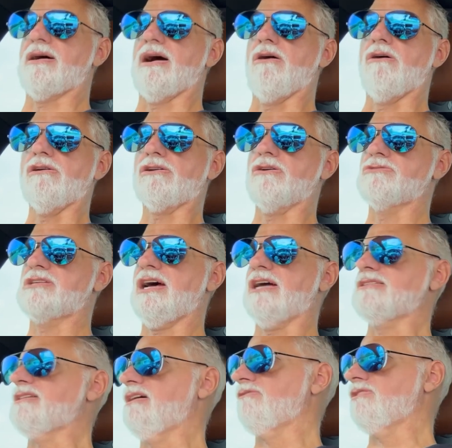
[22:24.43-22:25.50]
My heart goes
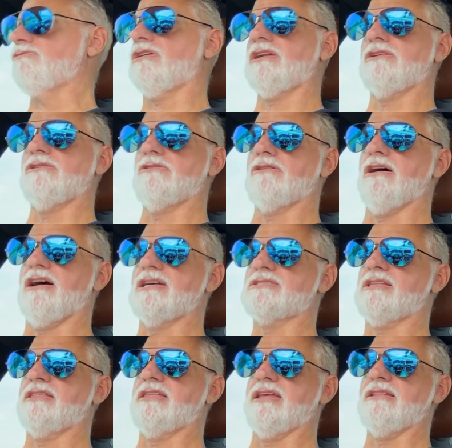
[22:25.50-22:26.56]
out to every one of you
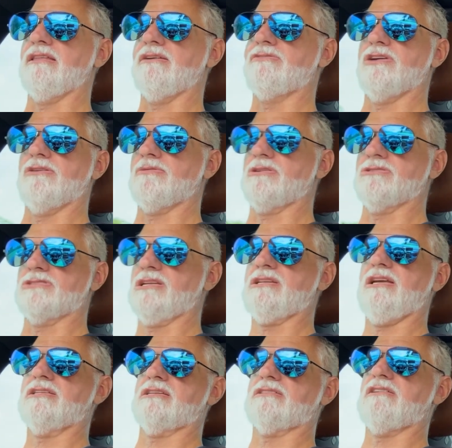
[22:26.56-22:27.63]
guys that live there because
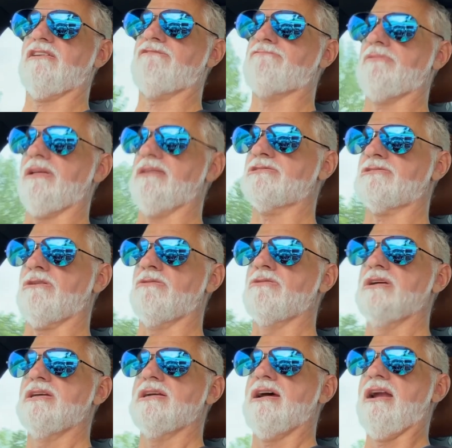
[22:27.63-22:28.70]
it's a tough place. So
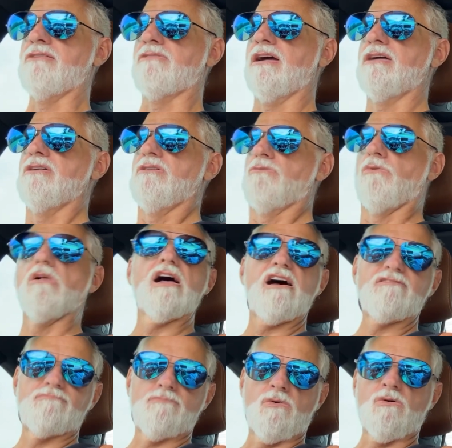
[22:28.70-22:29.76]
anyway, we'll
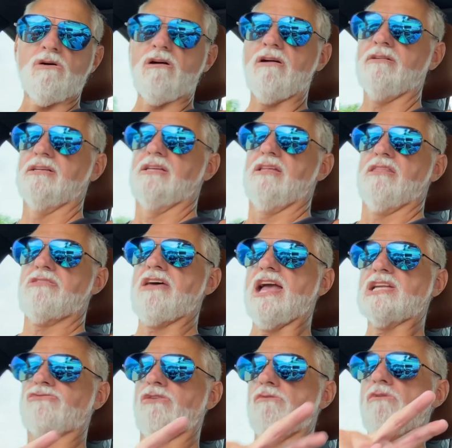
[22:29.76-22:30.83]
have more.
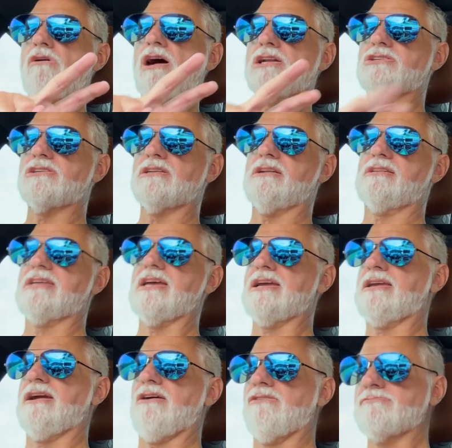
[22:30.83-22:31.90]
Thanks for watching. Take
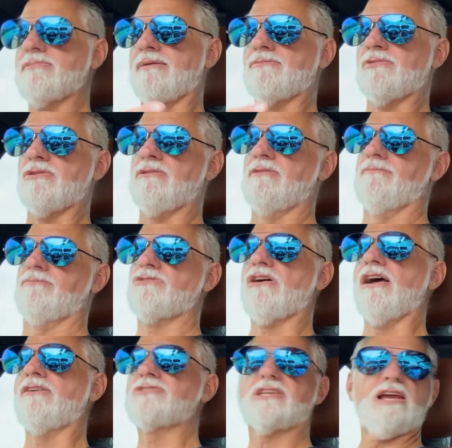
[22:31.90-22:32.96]
care. Remember,
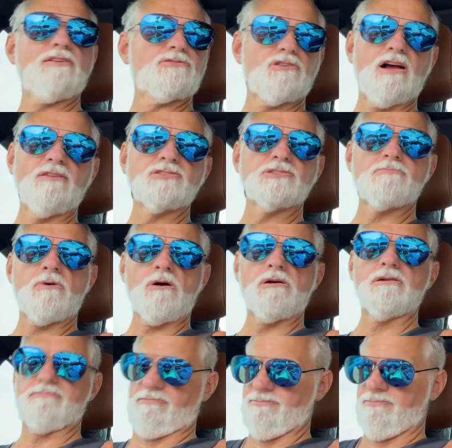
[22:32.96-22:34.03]
drive safe, drive
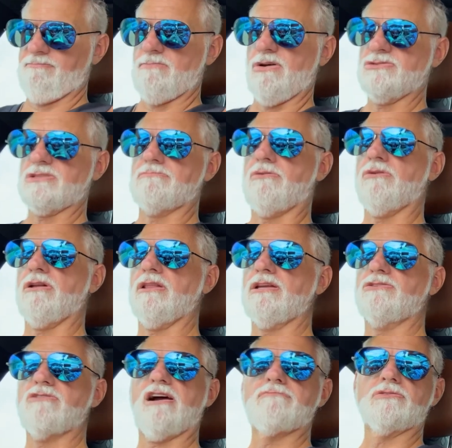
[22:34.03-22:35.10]
smart. Most importantly,
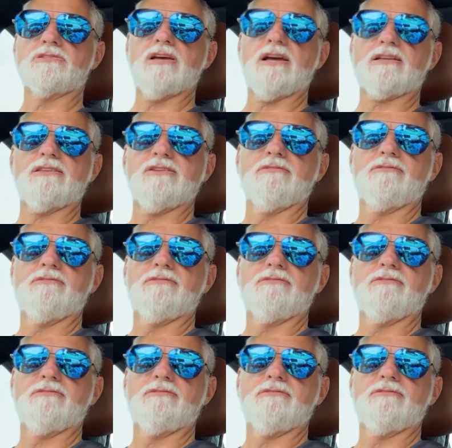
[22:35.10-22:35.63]
drive protected.